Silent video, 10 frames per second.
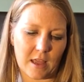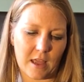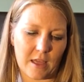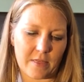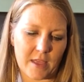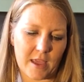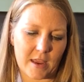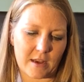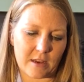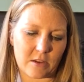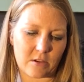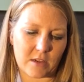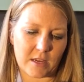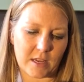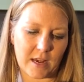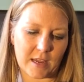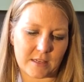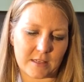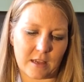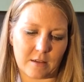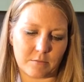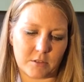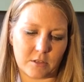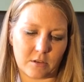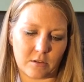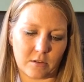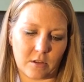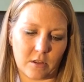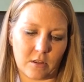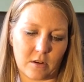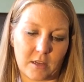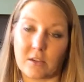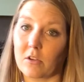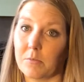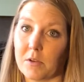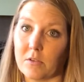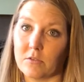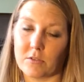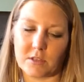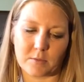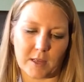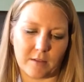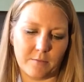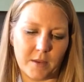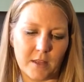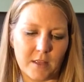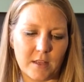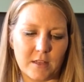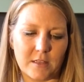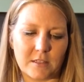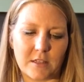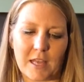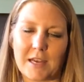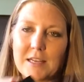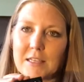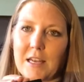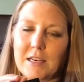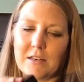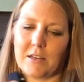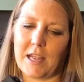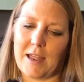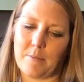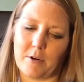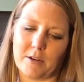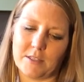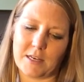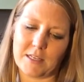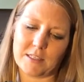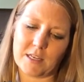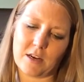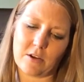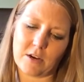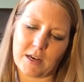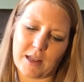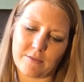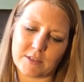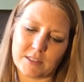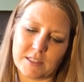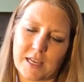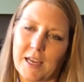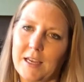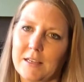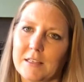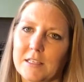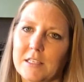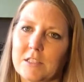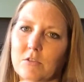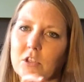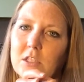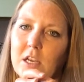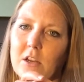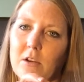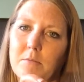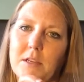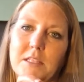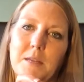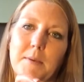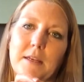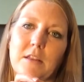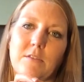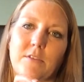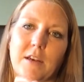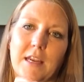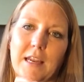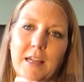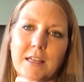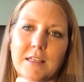and then you can connect it up to like a computer as well. So that is our little camera. So let's turn it on and have a see. So we'll just turn it on pressing the button at the front here,